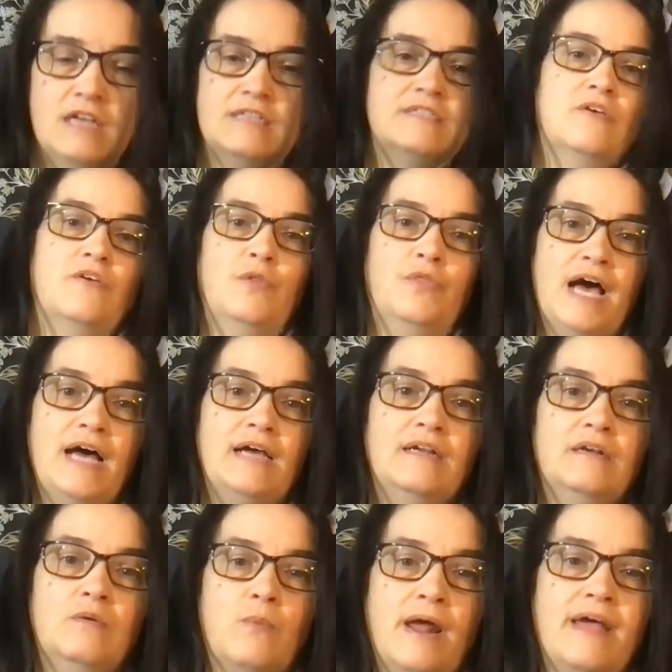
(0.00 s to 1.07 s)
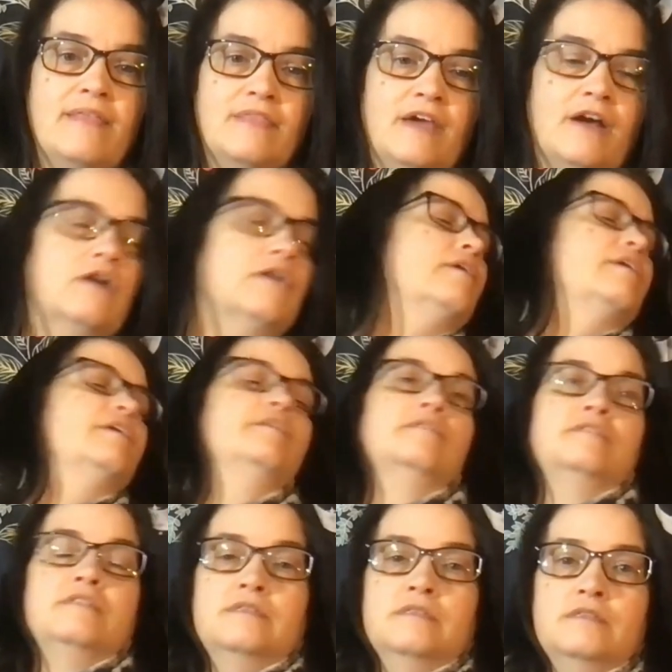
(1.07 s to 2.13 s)
So that right there,
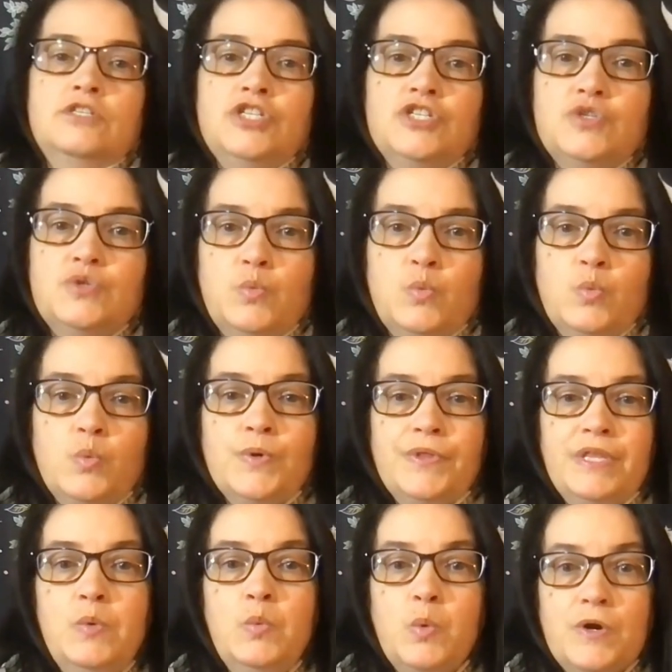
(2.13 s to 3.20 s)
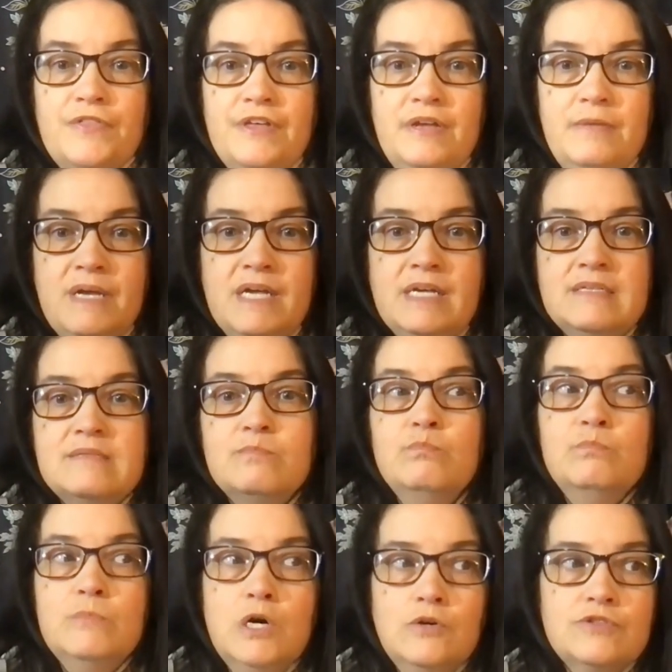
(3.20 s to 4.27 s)
it's just really worth it because
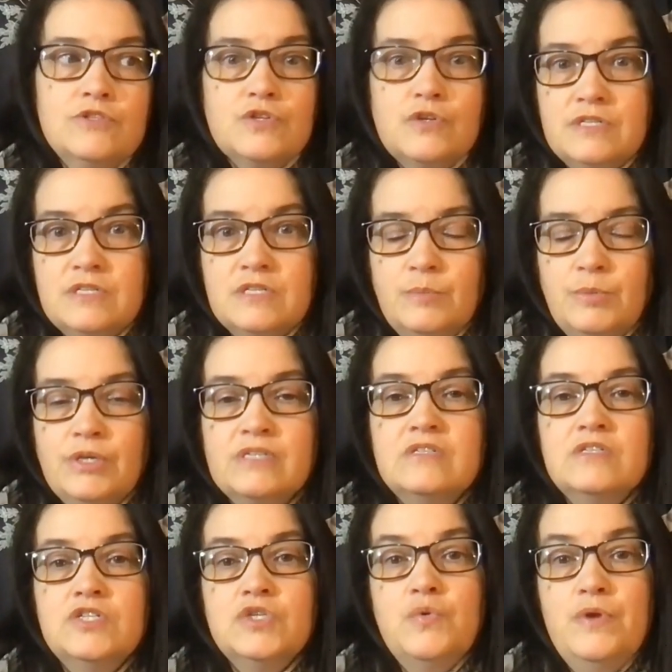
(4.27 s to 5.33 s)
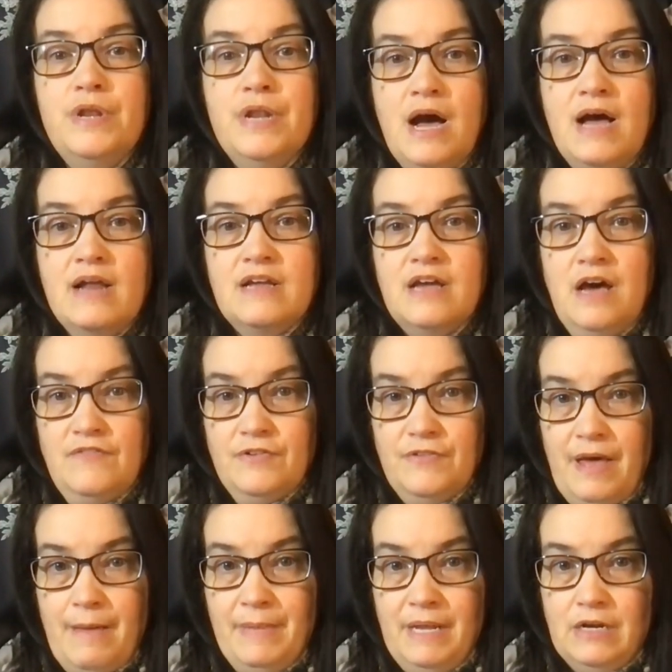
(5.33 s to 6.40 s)
most crystal books do not cover
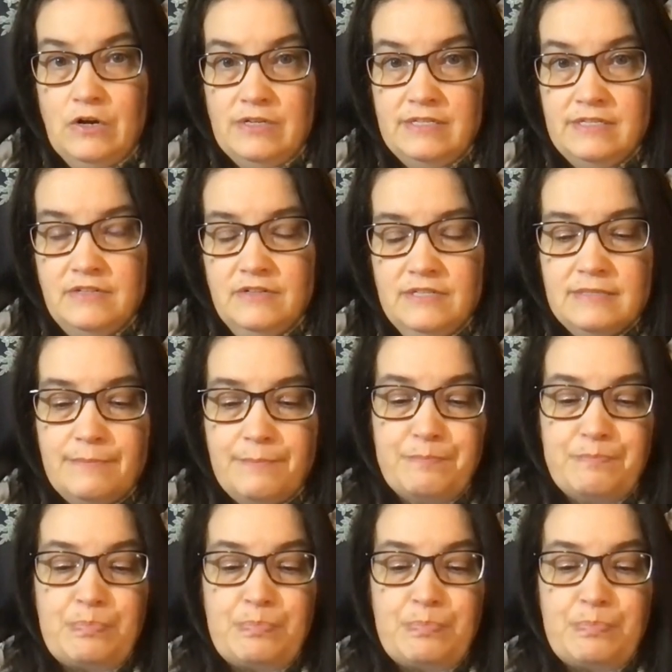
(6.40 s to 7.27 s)
that many crystals.